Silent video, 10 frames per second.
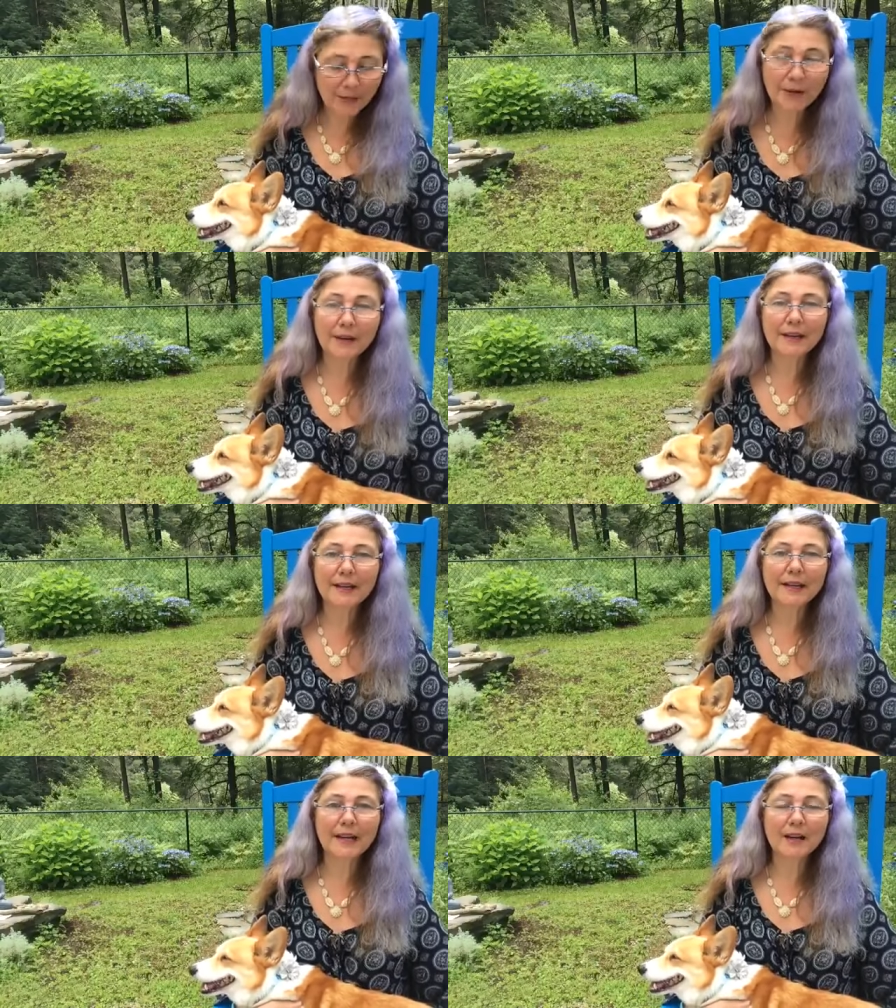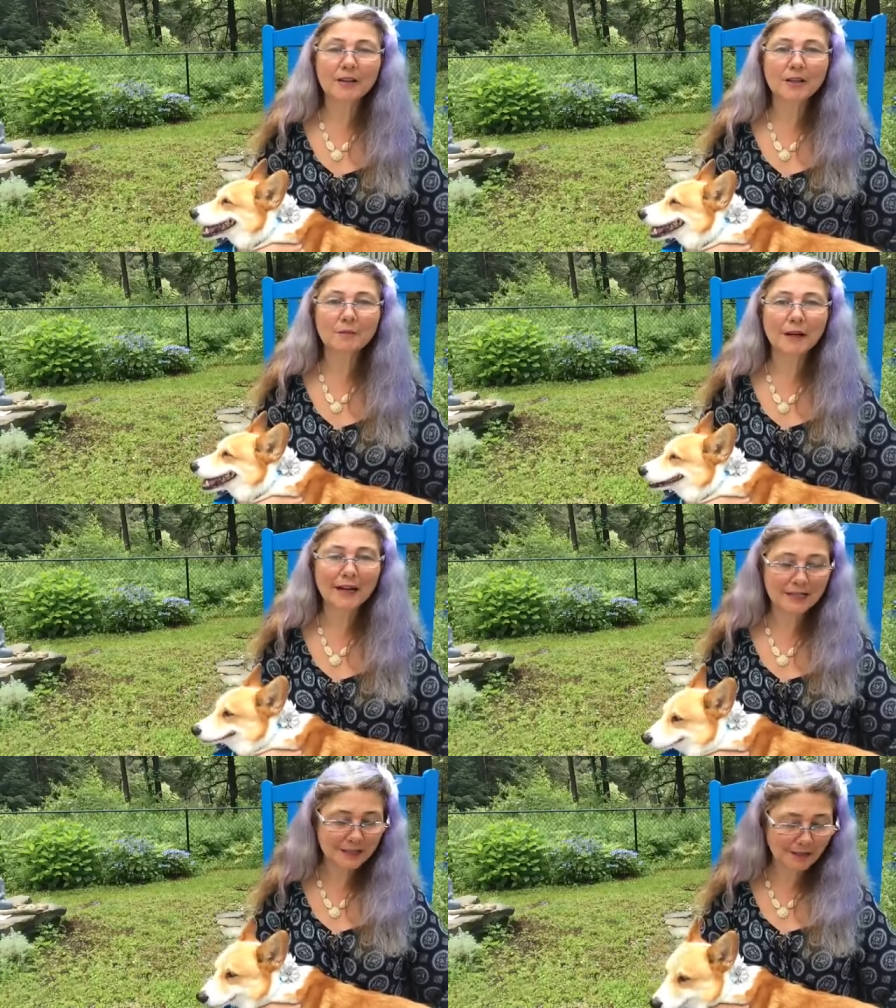urinating out of your
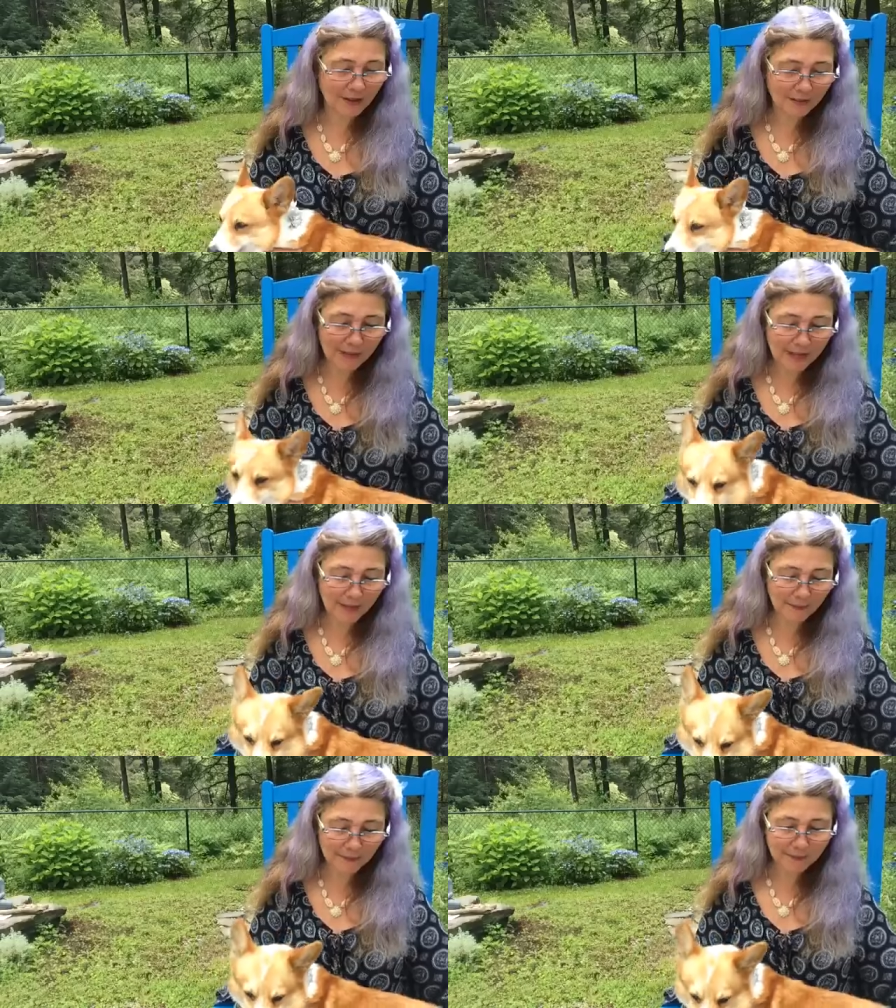box and all of that.